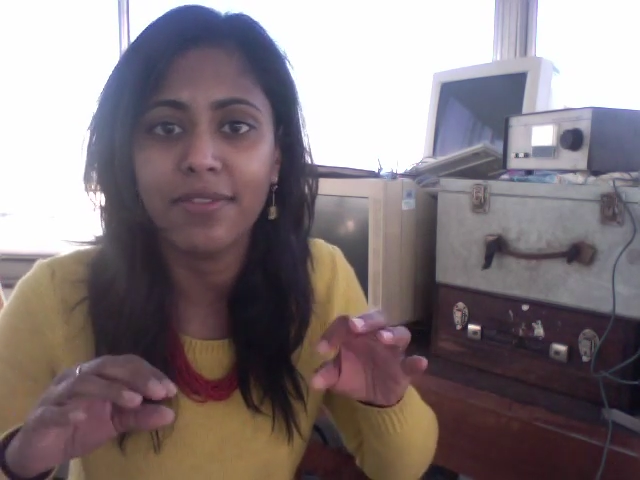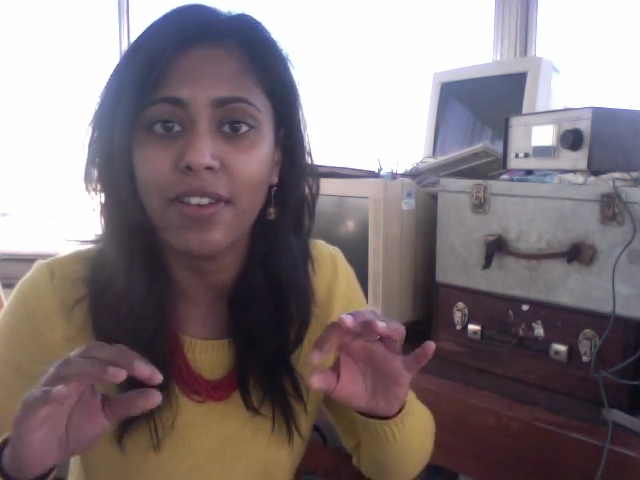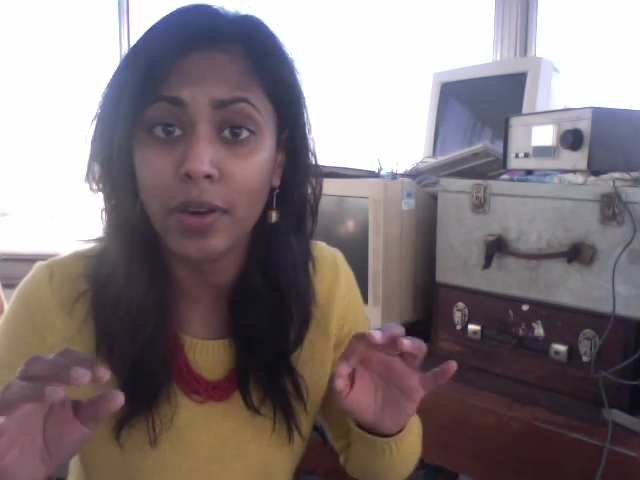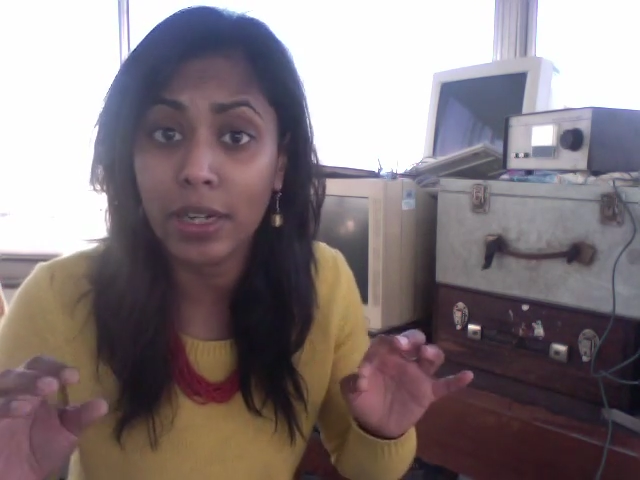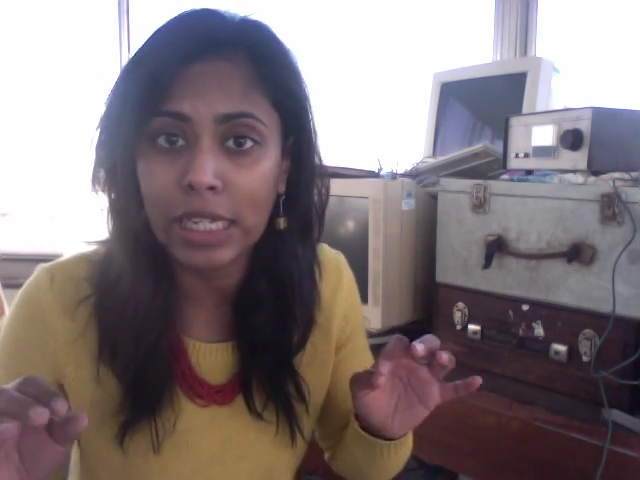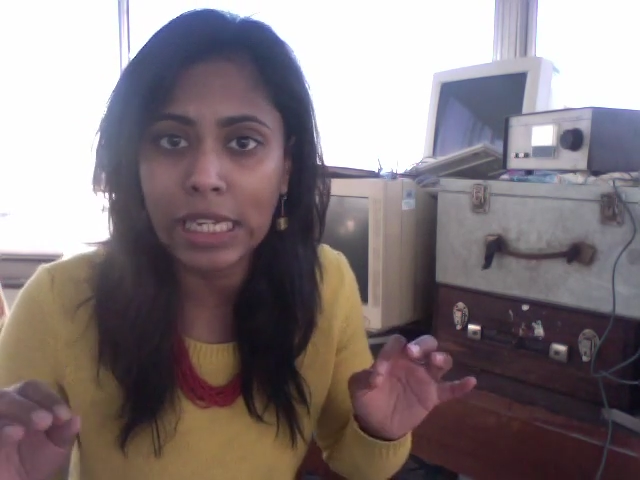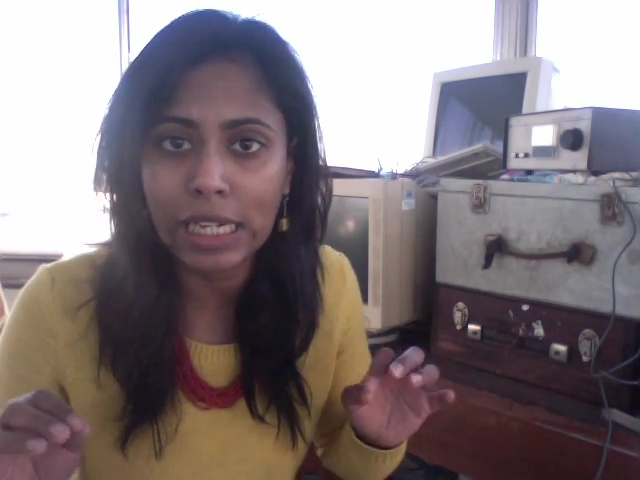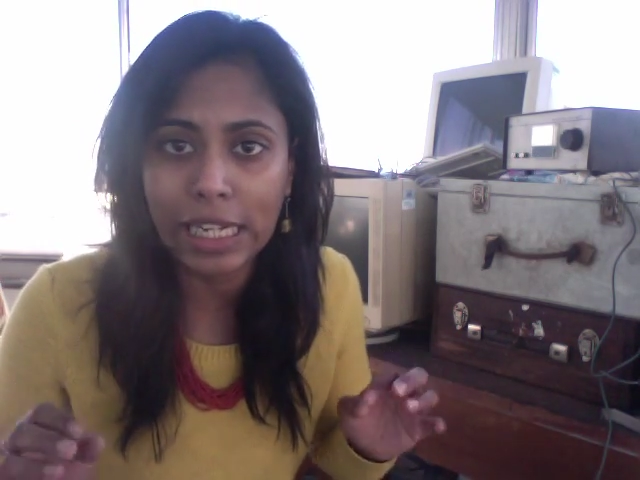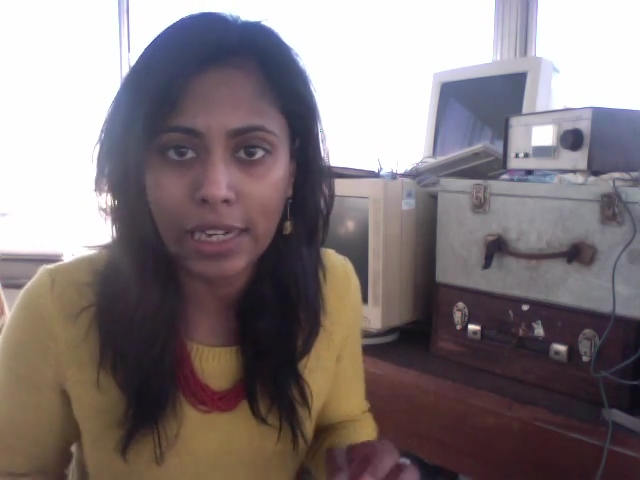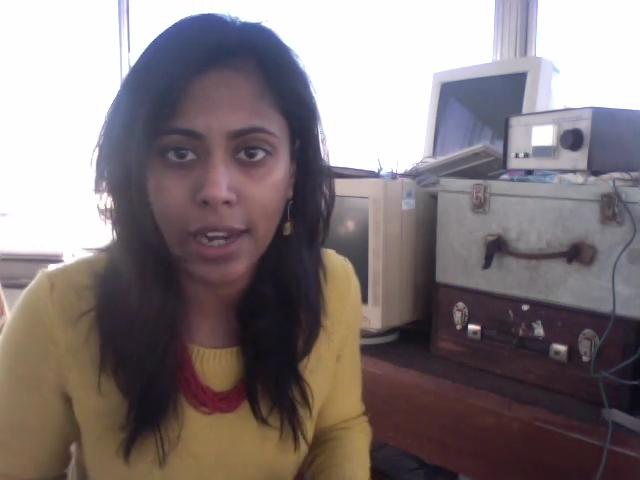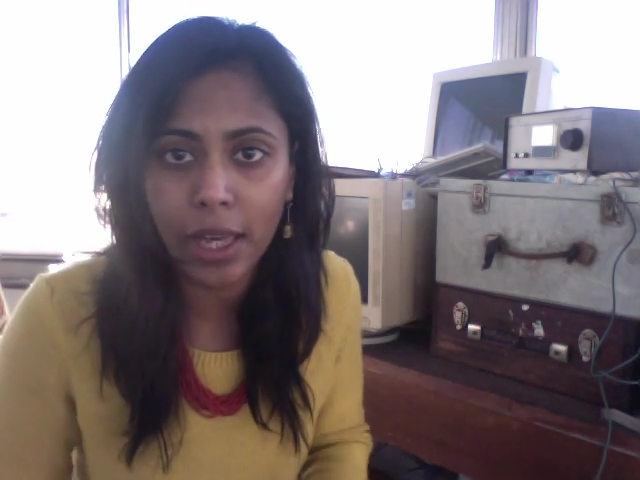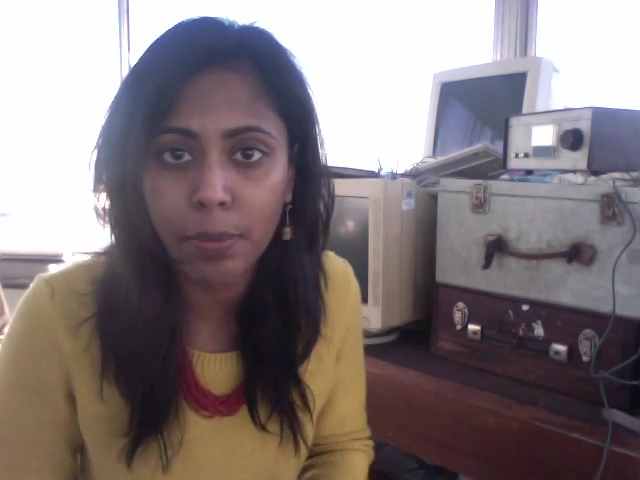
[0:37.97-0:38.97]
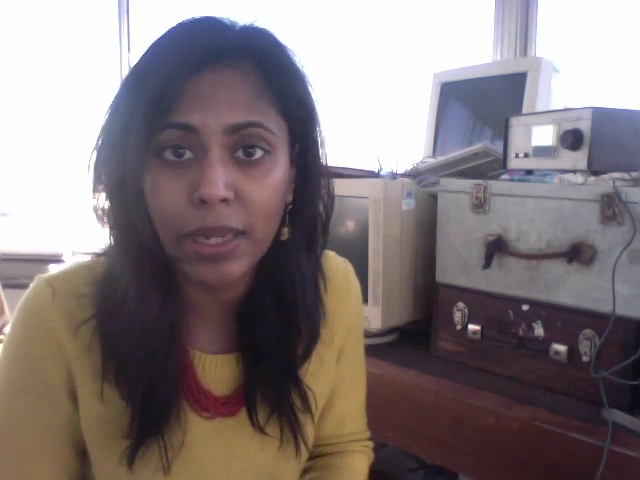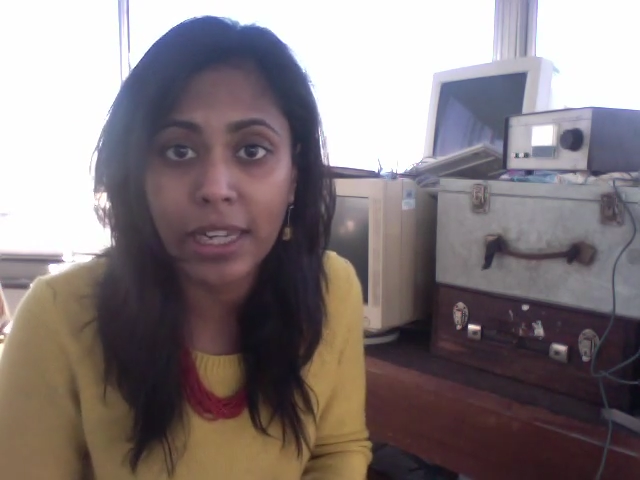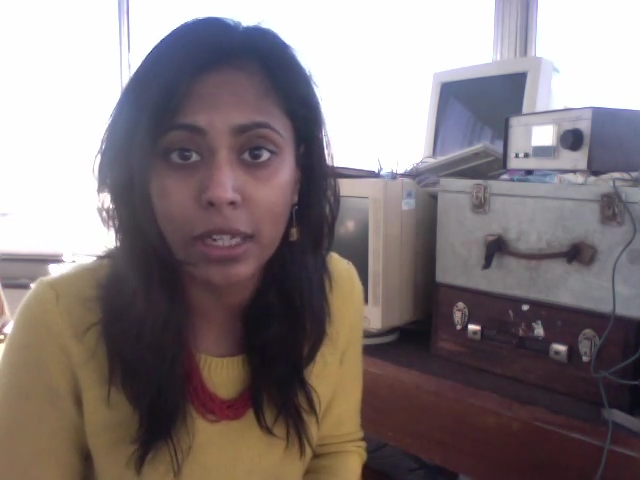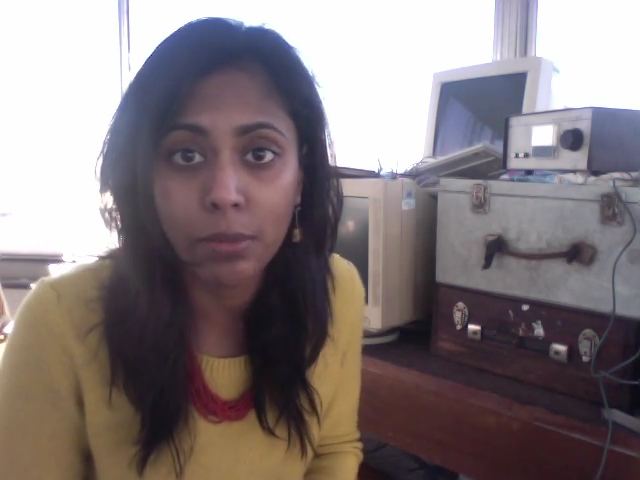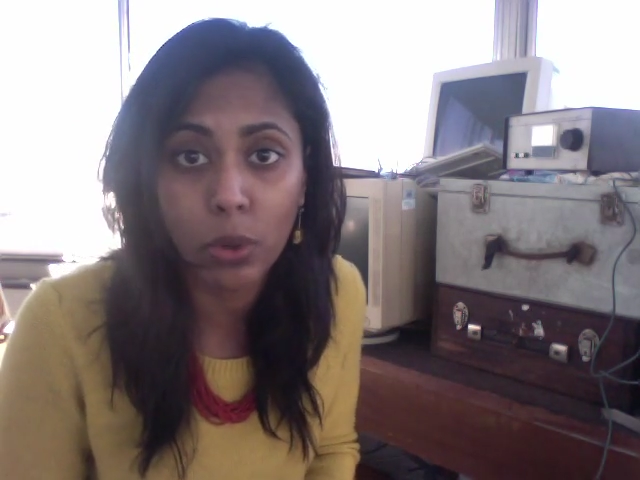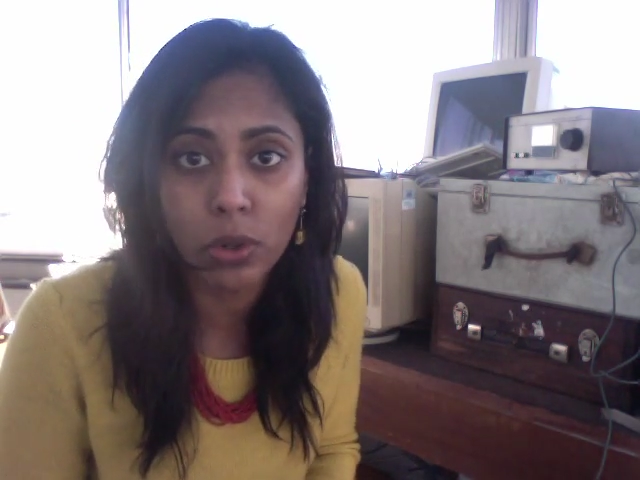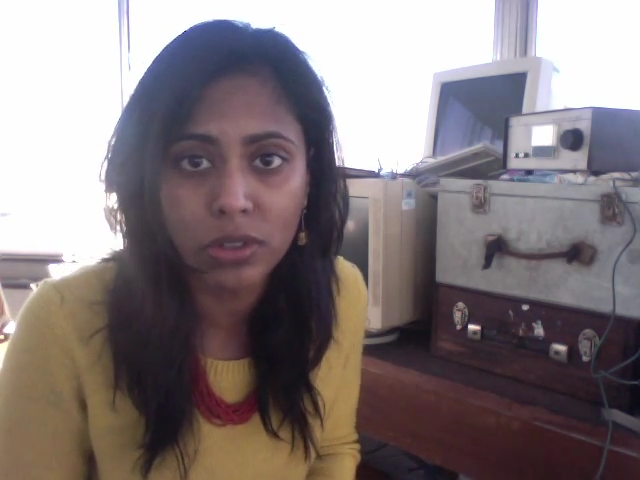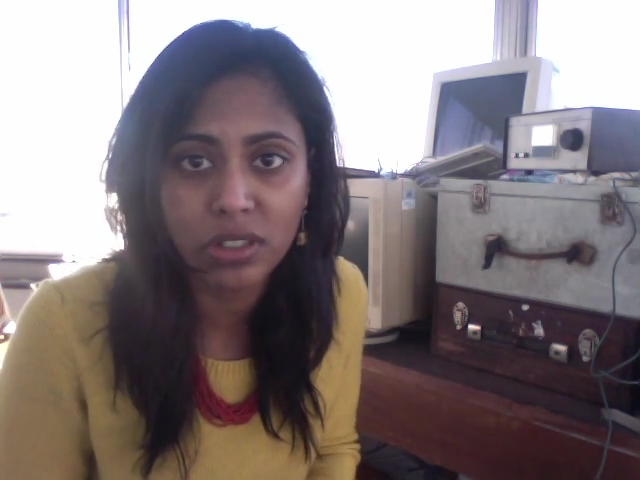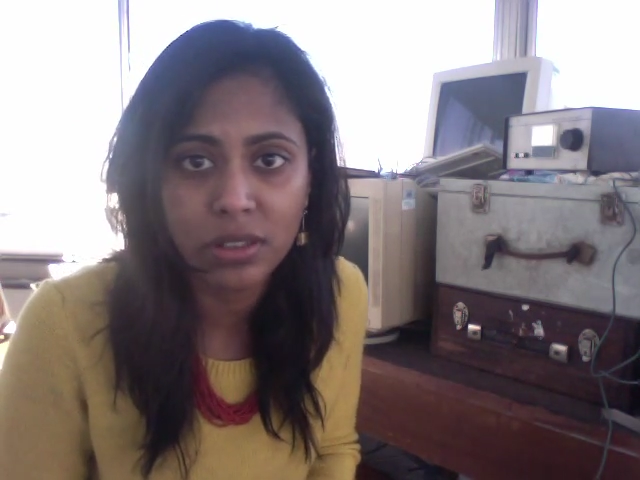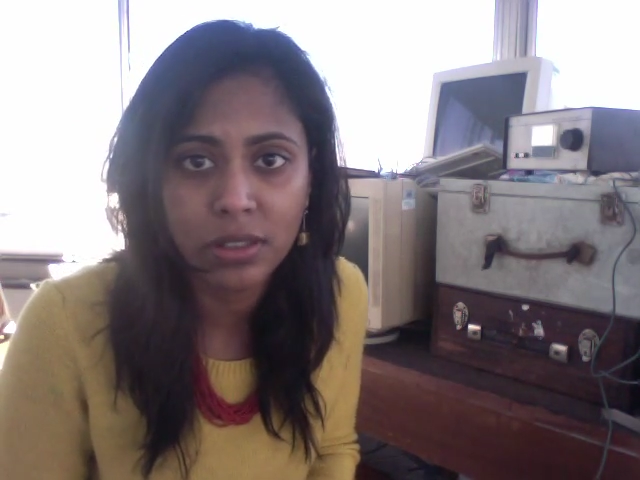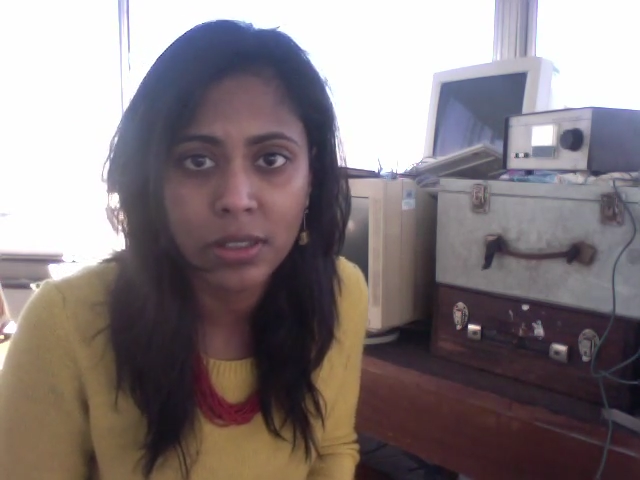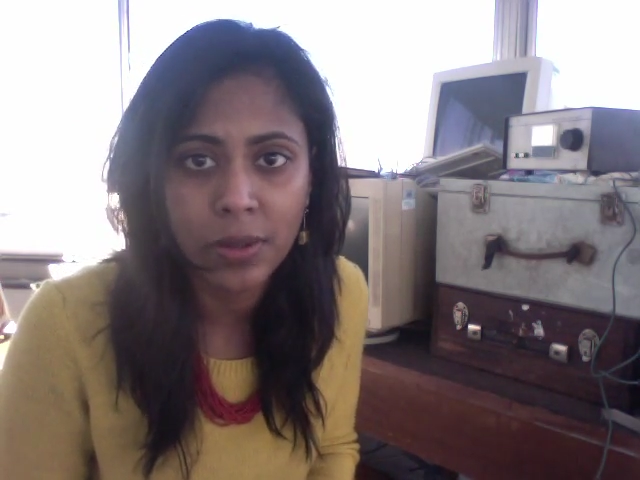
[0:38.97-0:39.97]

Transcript: very neatly like billiard balls.